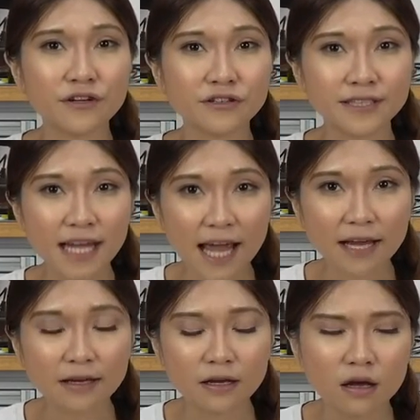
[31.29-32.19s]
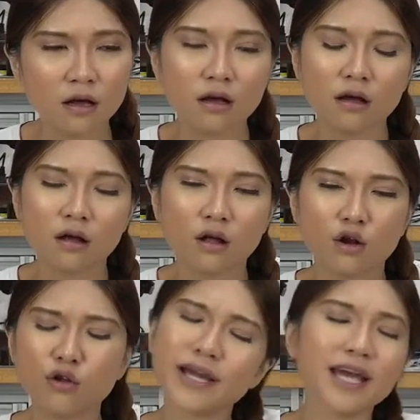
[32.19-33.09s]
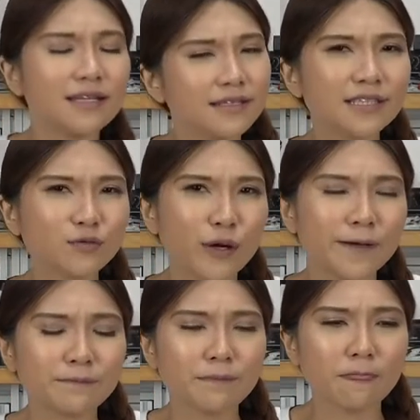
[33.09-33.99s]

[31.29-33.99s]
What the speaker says: their tech. Look at it this way.